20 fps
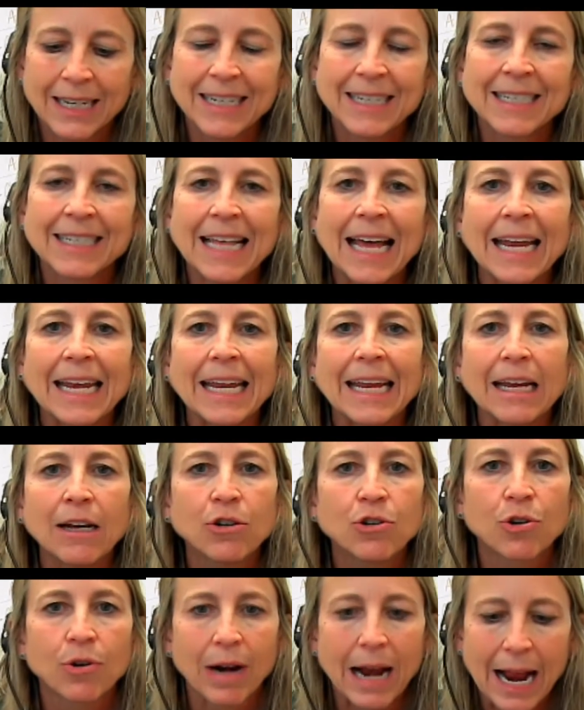it's that
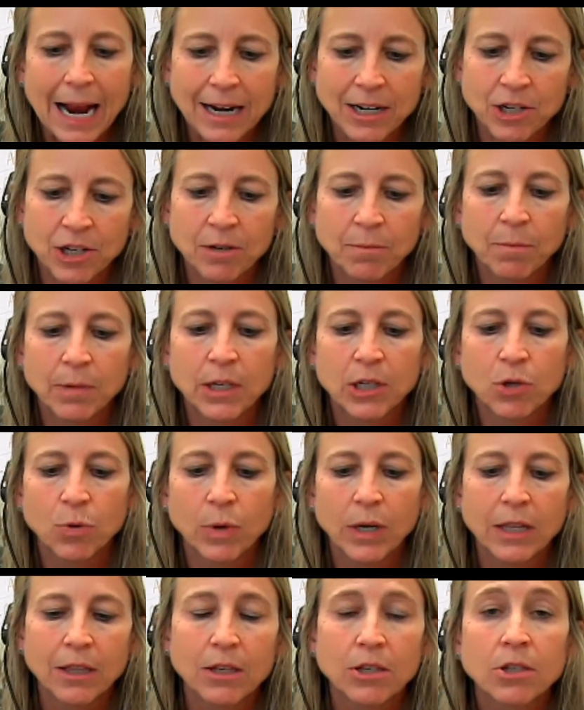interaction
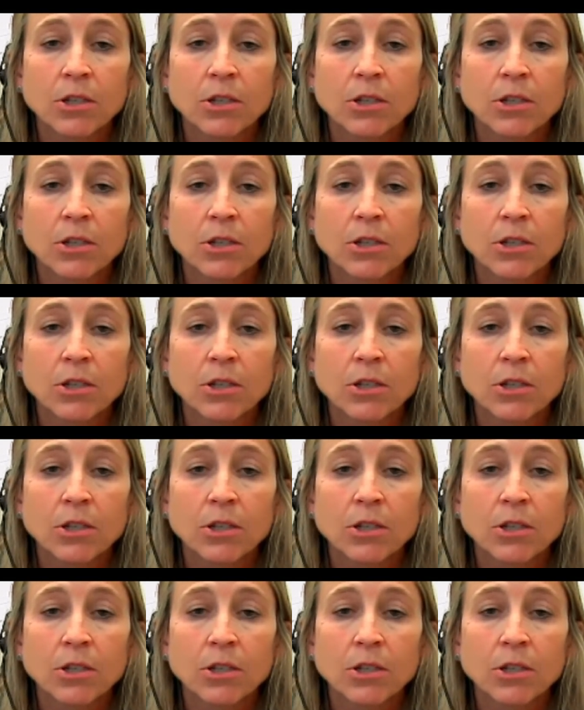between the